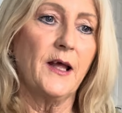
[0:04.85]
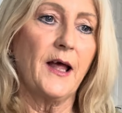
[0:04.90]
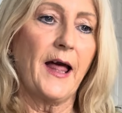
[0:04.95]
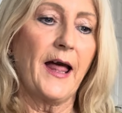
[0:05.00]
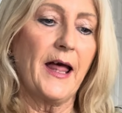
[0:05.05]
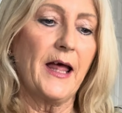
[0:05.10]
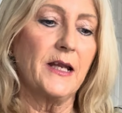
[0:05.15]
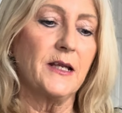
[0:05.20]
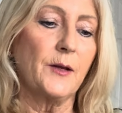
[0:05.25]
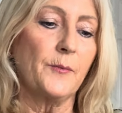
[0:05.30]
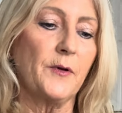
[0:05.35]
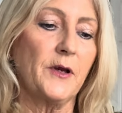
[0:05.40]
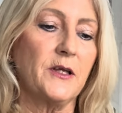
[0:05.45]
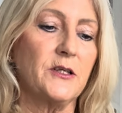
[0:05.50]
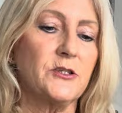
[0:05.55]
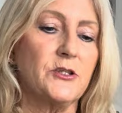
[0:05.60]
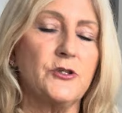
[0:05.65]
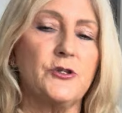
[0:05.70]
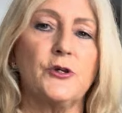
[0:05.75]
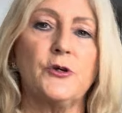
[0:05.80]
and I'm going
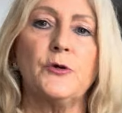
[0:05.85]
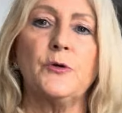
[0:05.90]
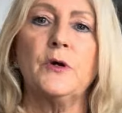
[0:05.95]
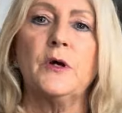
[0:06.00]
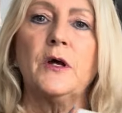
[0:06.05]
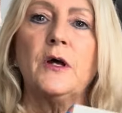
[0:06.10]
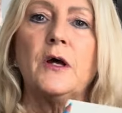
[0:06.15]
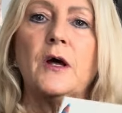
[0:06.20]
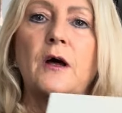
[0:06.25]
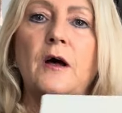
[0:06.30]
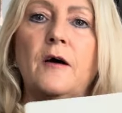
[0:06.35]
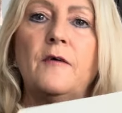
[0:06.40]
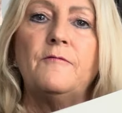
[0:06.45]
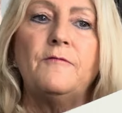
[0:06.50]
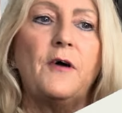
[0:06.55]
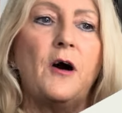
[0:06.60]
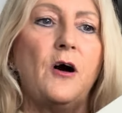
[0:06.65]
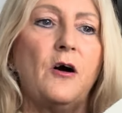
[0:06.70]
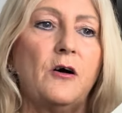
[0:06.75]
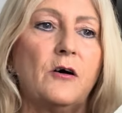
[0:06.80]
to do a
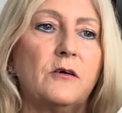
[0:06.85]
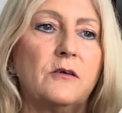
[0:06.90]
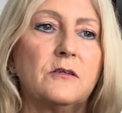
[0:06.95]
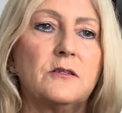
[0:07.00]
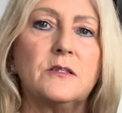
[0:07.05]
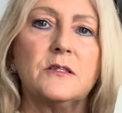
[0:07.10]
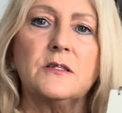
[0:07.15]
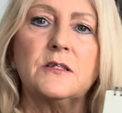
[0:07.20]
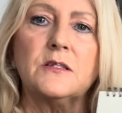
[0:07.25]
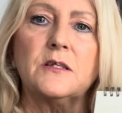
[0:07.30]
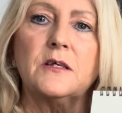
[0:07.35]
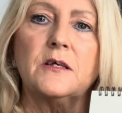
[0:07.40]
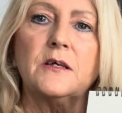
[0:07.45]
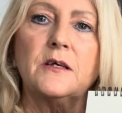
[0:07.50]
vase